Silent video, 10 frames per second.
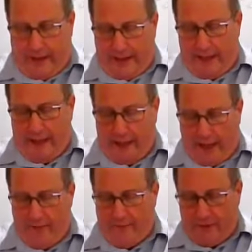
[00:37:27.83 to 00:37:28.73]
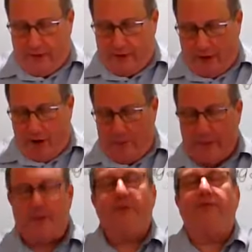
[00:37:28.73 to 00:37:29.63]
hating even the
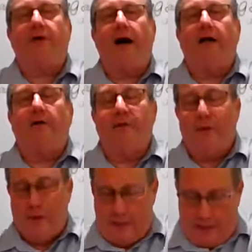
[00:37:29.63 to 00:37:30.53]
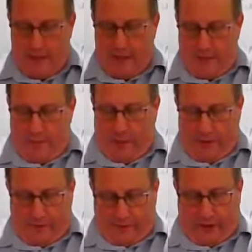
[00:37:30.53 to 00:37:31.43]
garment defiled by
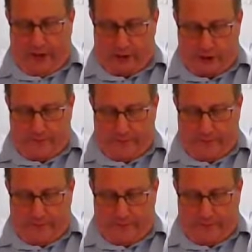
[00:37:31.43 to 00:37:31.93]
the flesh.